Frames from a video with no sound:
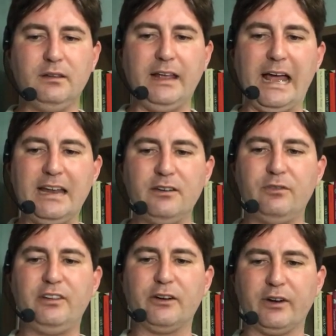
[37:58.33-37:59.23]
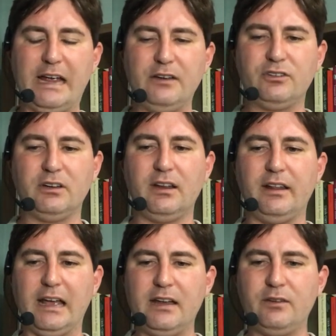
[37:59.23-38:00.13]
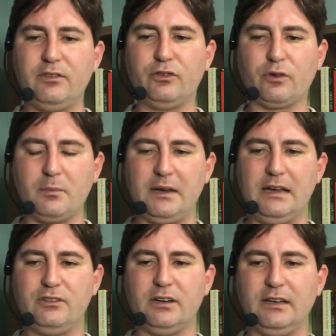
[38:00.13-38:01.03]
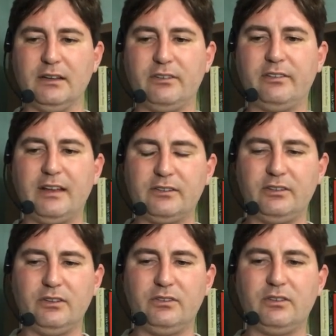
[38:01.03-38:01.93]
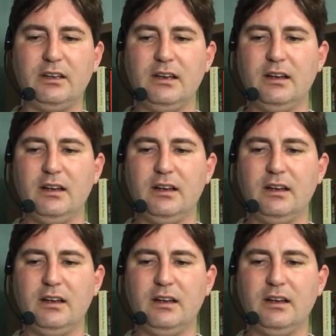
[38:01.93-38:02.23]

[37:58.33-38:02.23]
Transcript: the end of segregation and the end of discrimination against sexes,